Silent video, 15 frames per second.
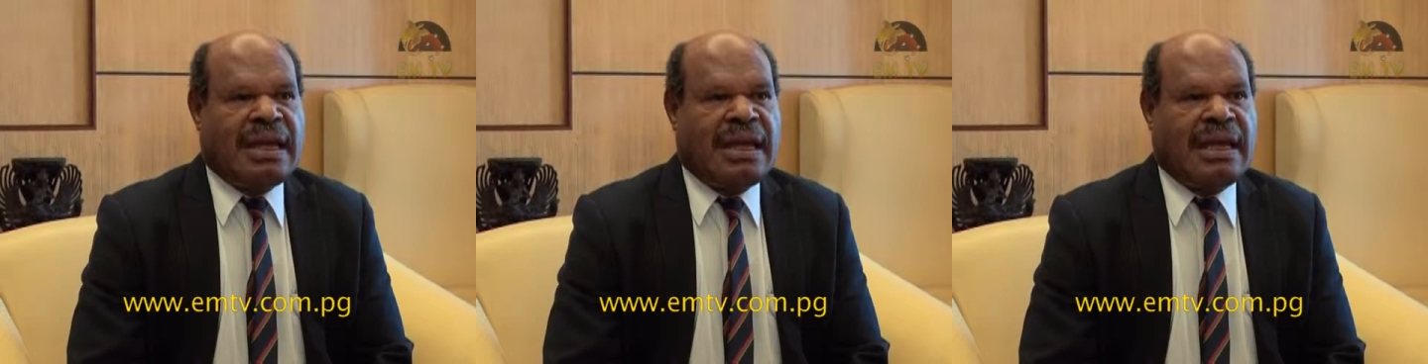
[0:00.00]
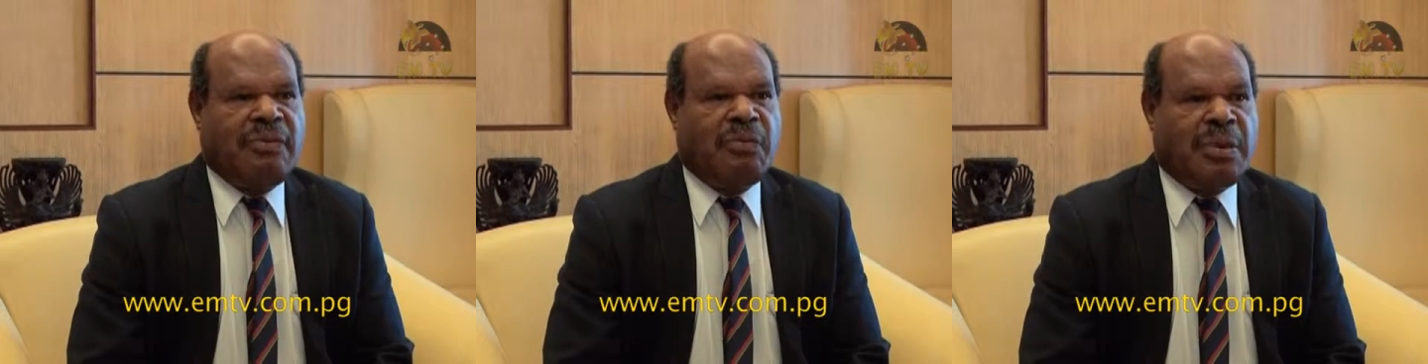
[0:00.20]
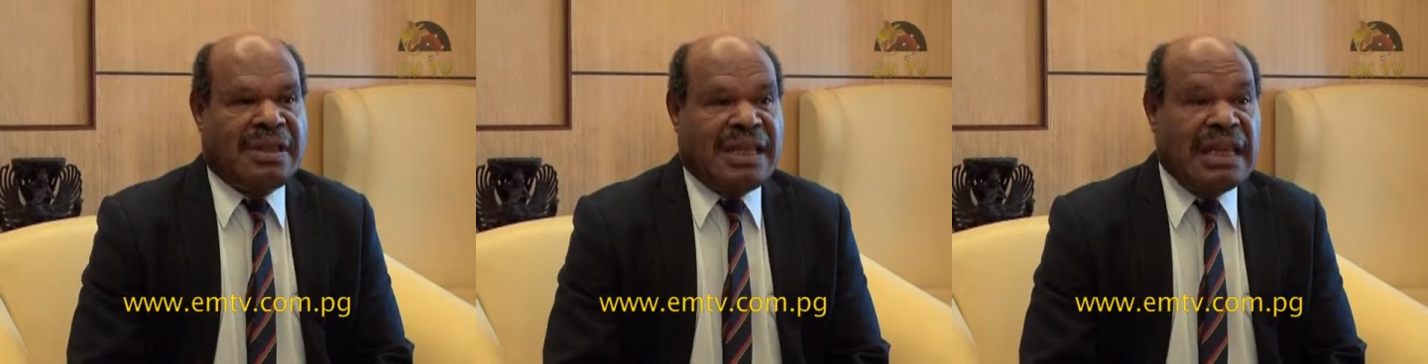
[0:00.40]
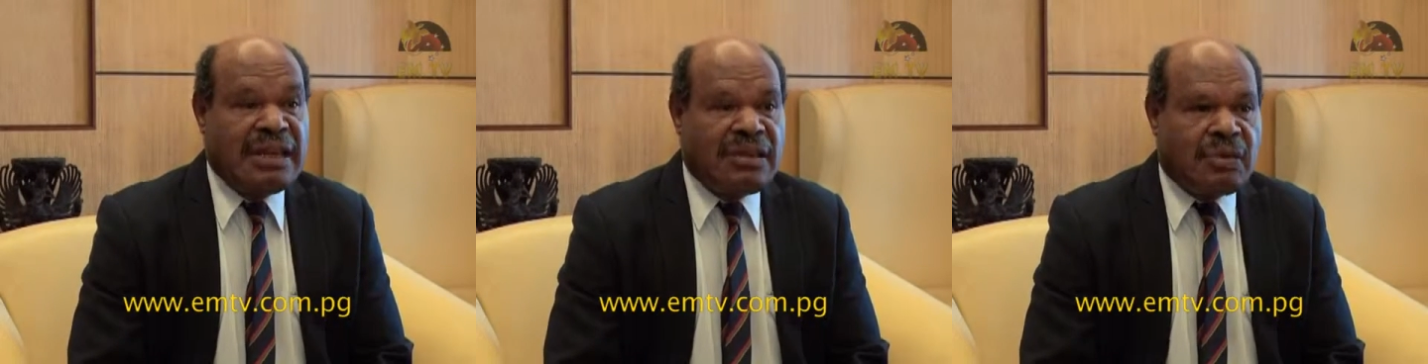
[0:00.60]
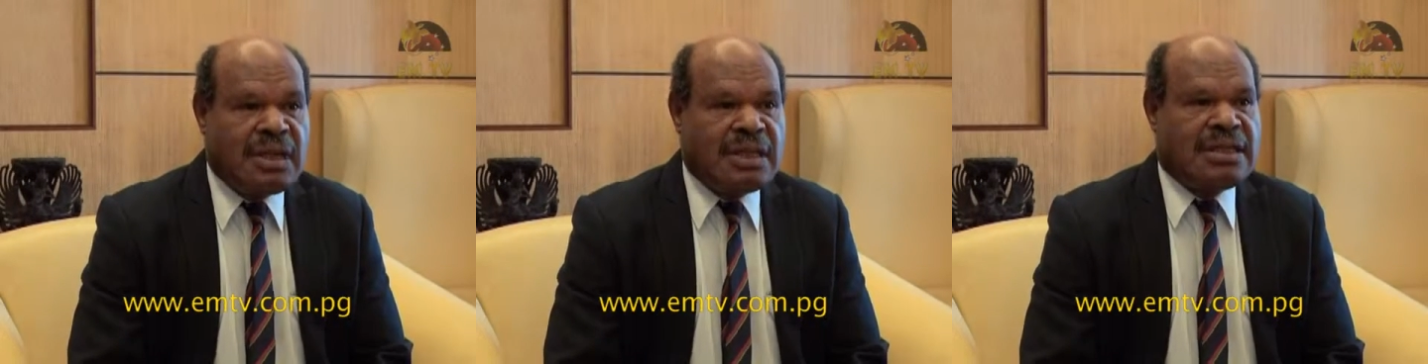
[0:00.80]
And with the
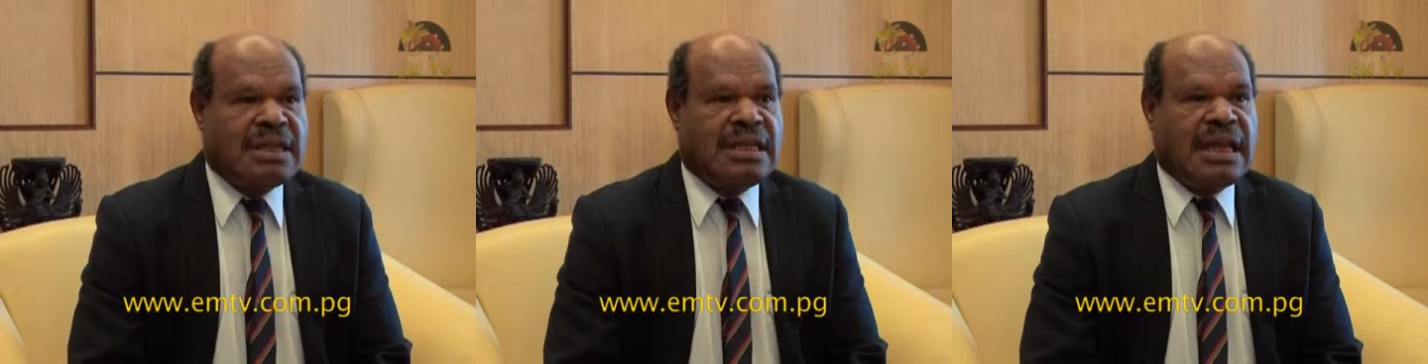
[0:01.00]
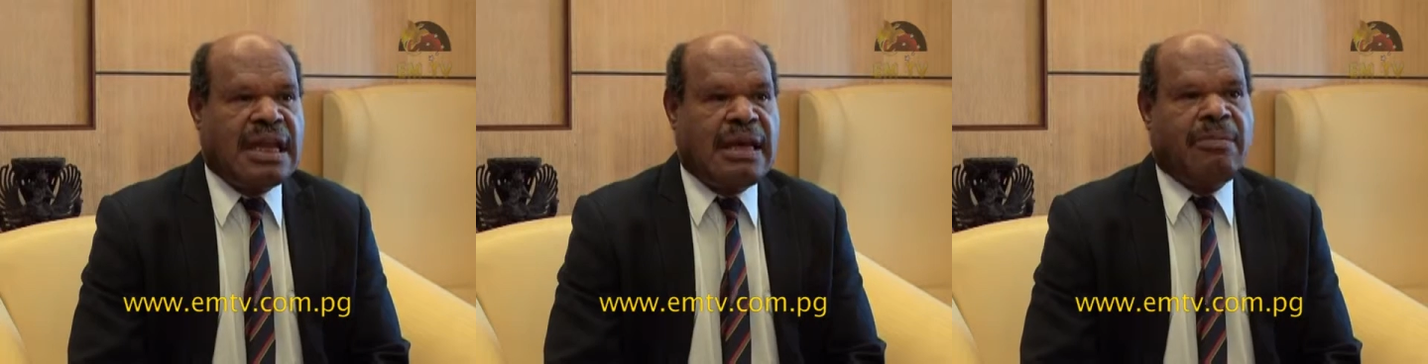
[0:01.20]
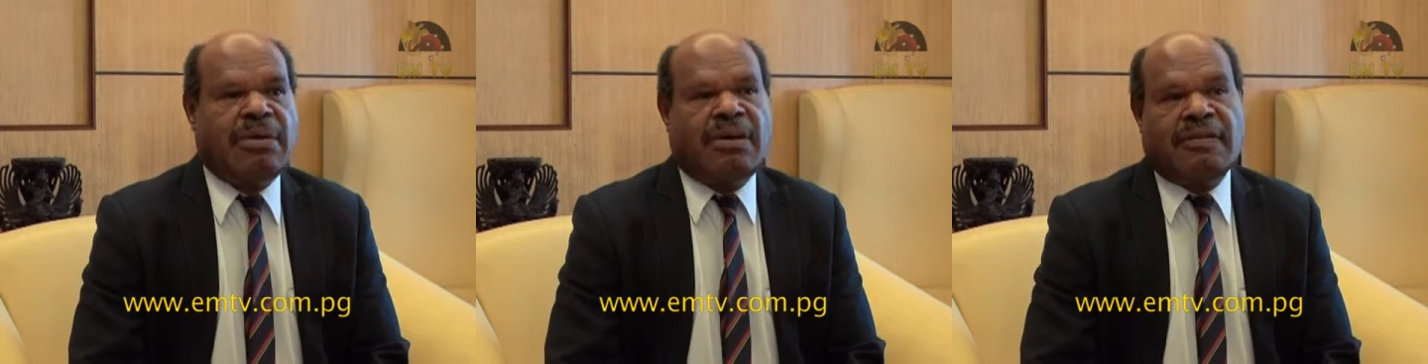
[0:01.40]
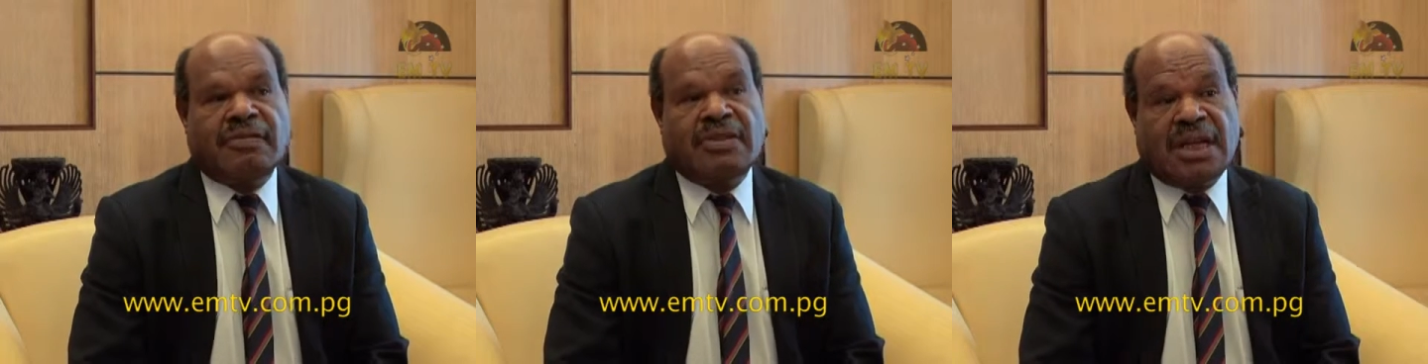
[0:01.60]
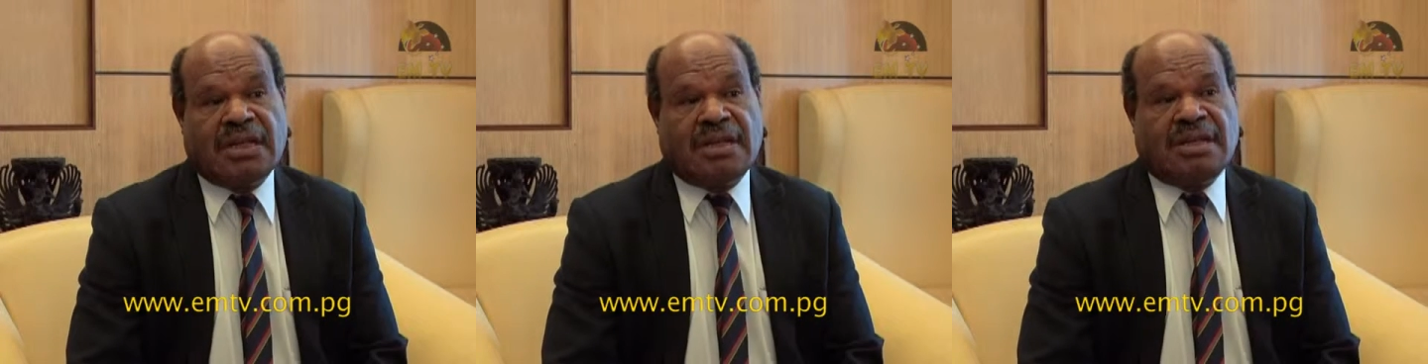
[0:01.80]
increase in the number of
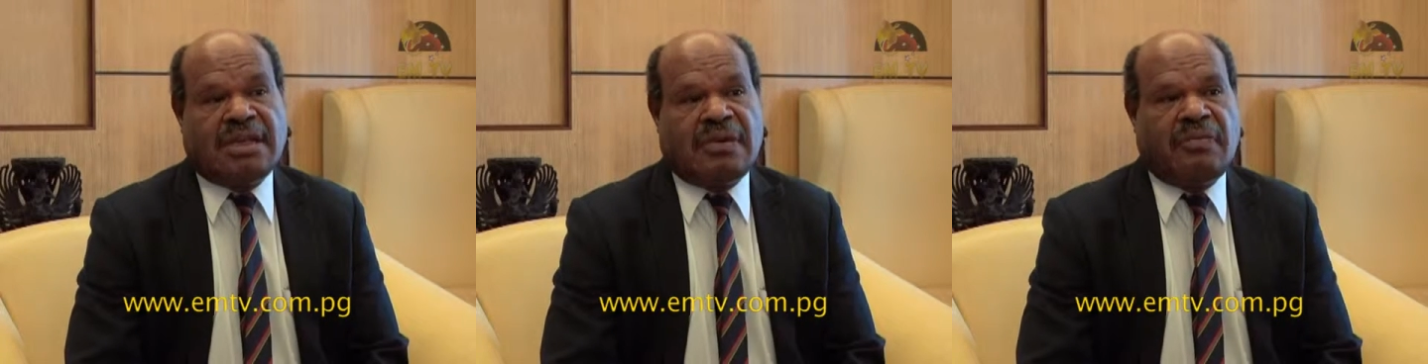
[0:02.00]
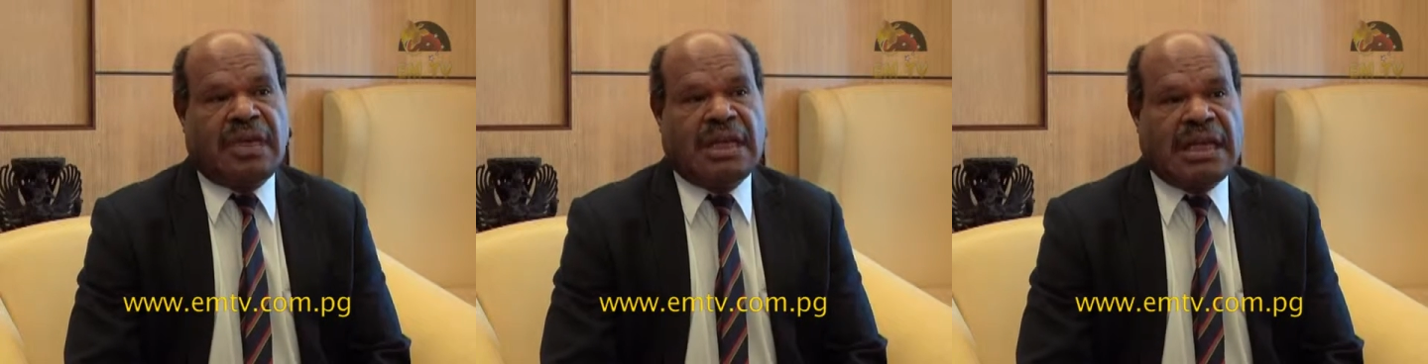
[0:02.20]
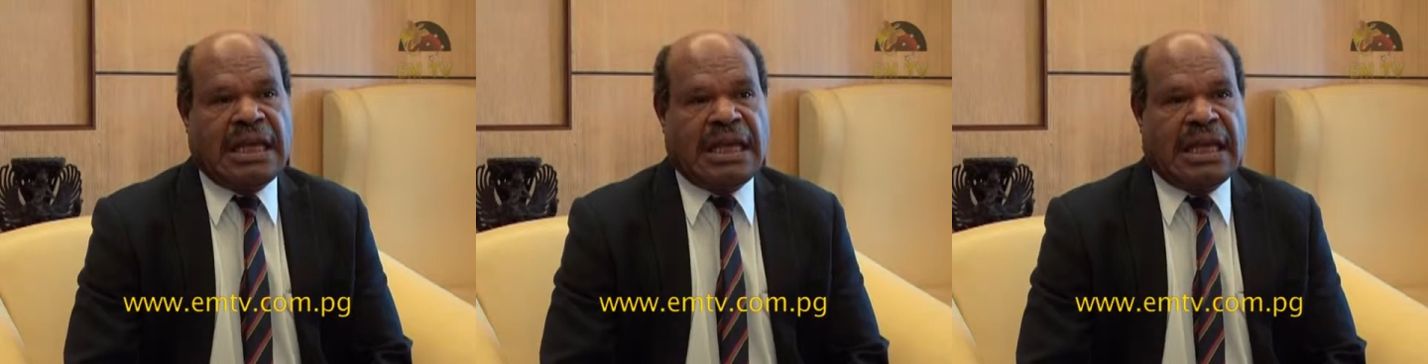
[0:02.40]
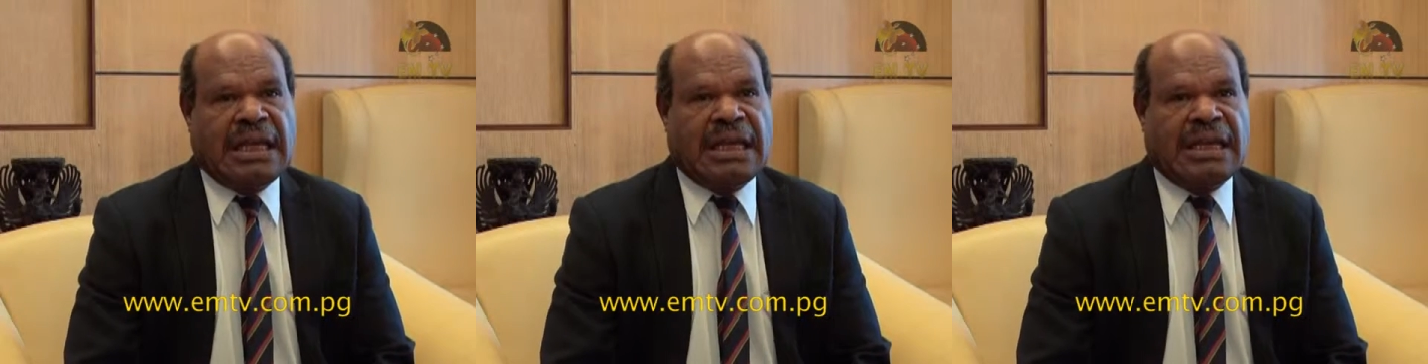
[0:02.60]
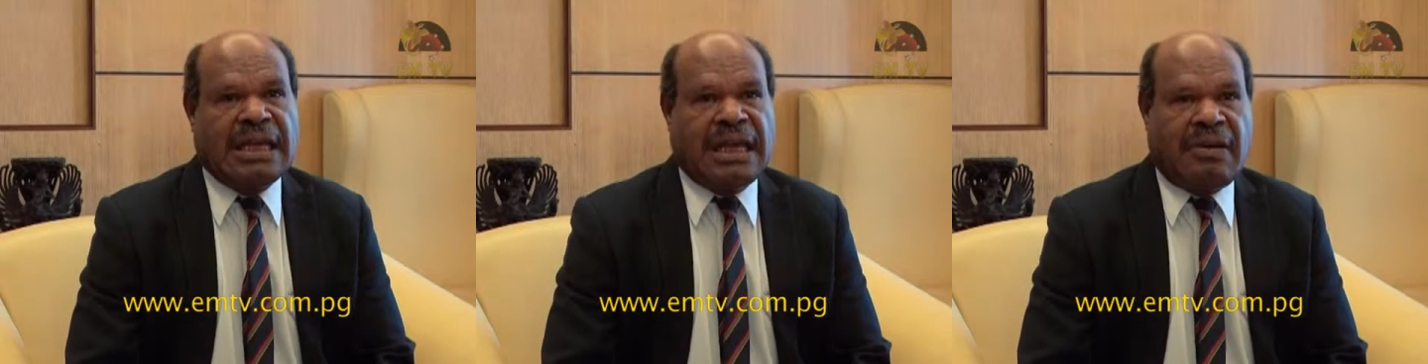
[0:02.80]
judges that we are
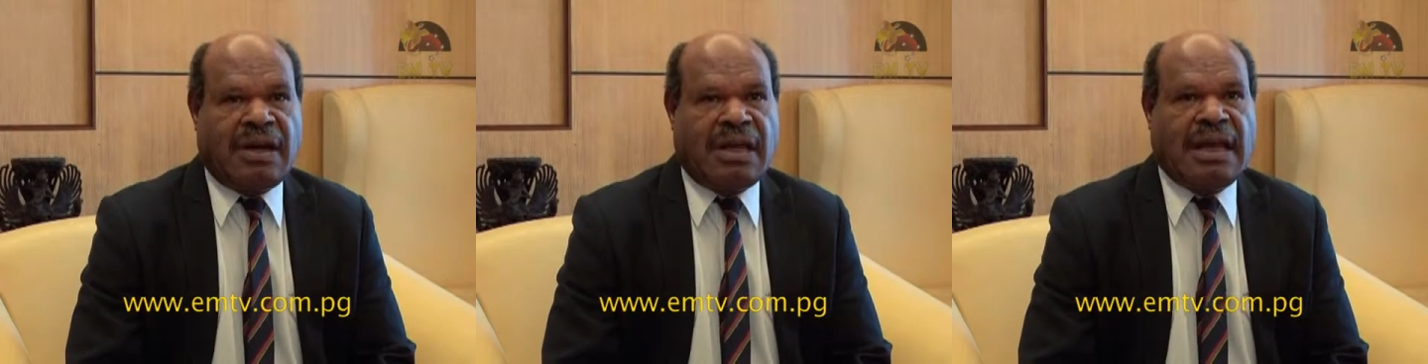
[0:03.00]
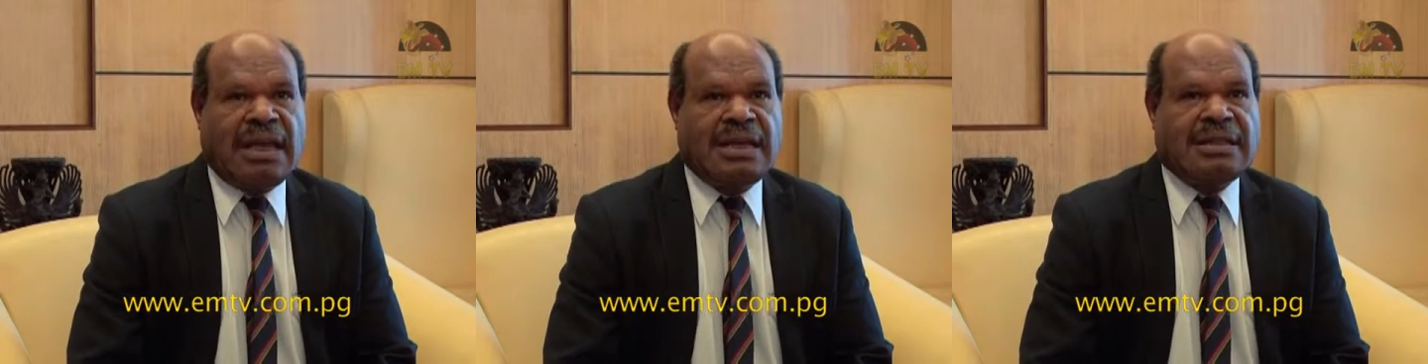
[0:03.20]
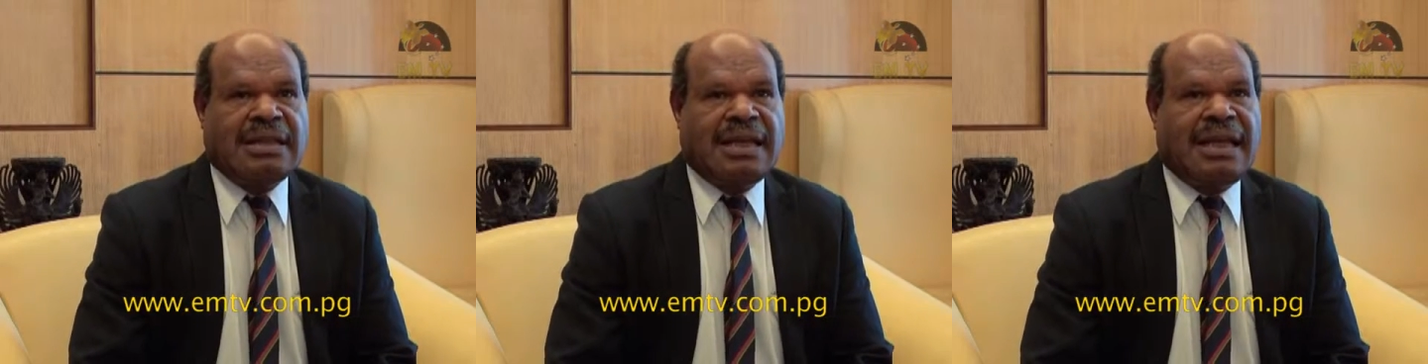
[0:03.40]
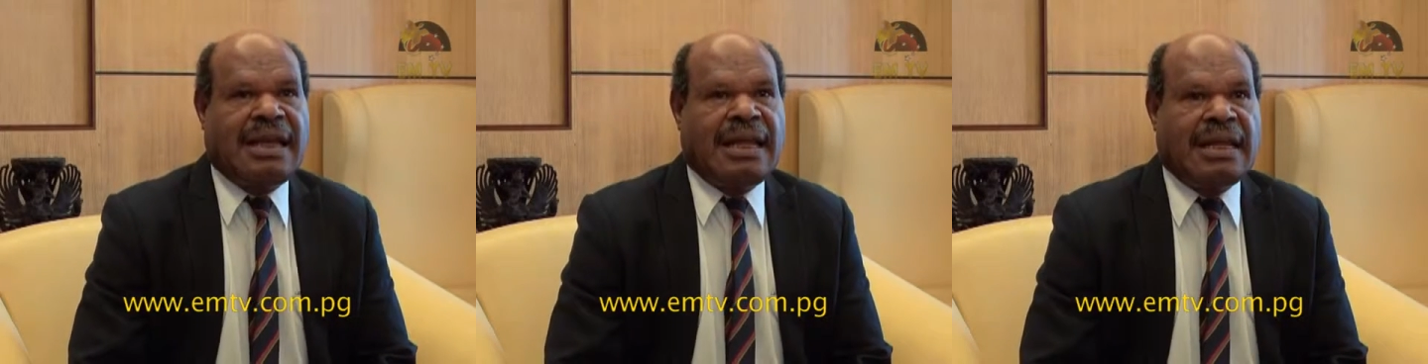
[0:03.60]
getting nowadays,